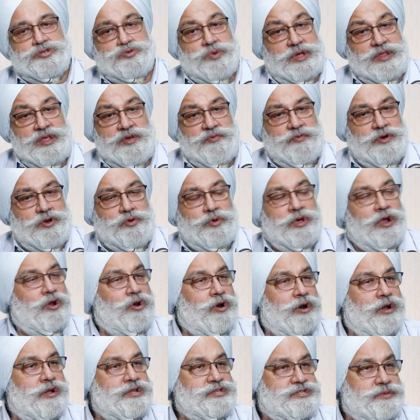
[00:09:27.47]
So I think we're doing a
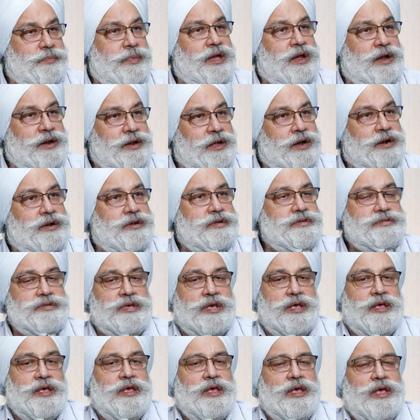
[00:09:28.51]
lot in semiconductors,
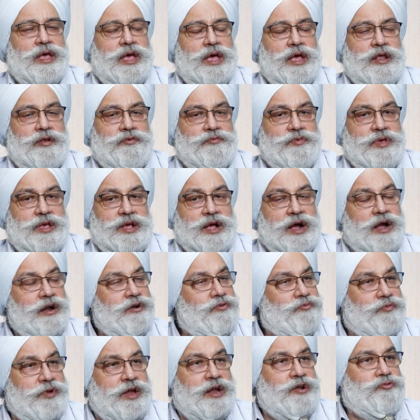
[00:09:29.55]
and we
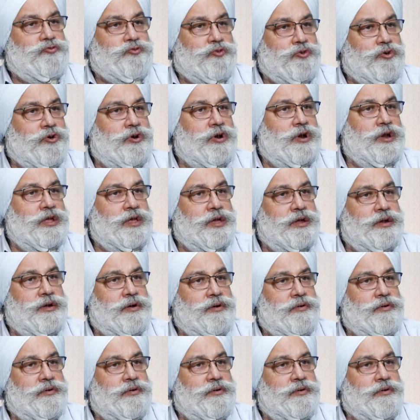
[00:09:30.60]
can't wait for you mm.